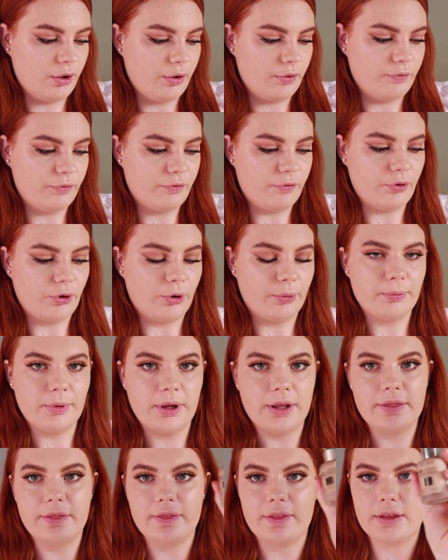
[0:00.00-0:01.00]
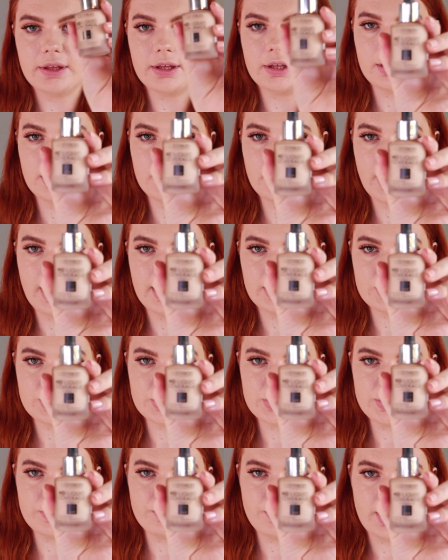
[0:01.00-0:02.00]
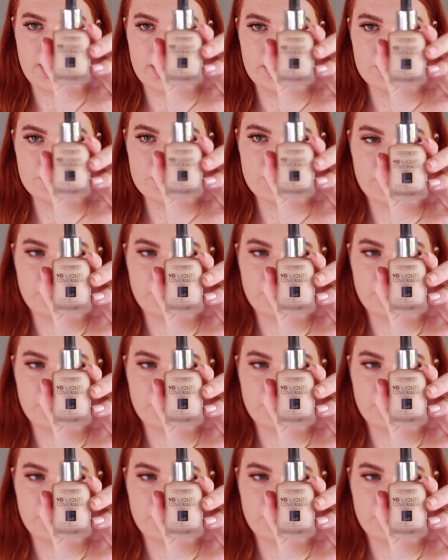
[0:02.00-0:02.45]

from the HD range.